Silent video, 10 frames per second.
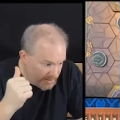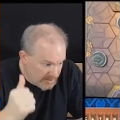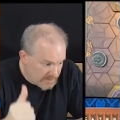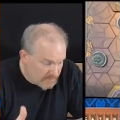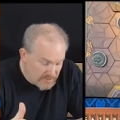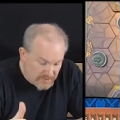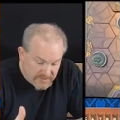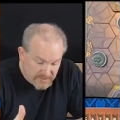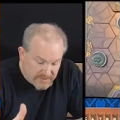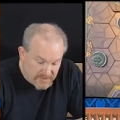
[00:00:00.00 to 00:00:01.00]
And we will
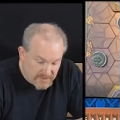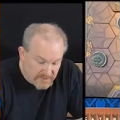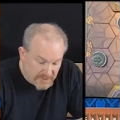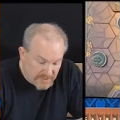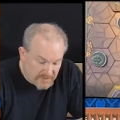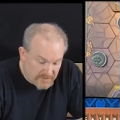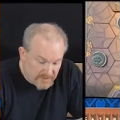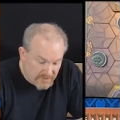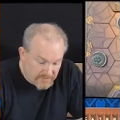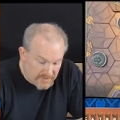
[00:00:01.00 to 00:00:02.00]
switch the location
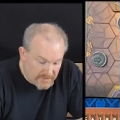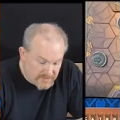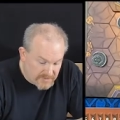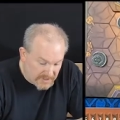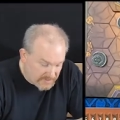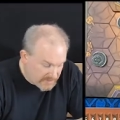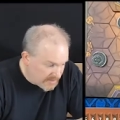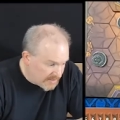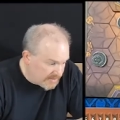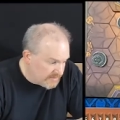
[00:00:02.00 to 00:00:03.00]
of
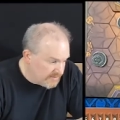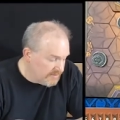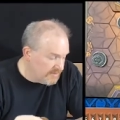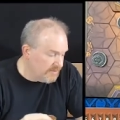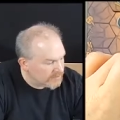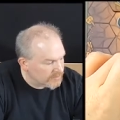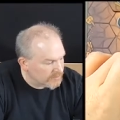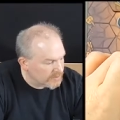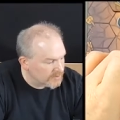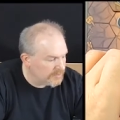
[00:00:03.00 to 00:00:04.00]
Jekserah. So
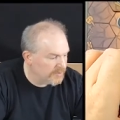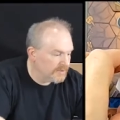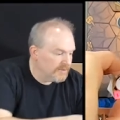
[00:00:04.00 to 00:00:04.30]
we're going to put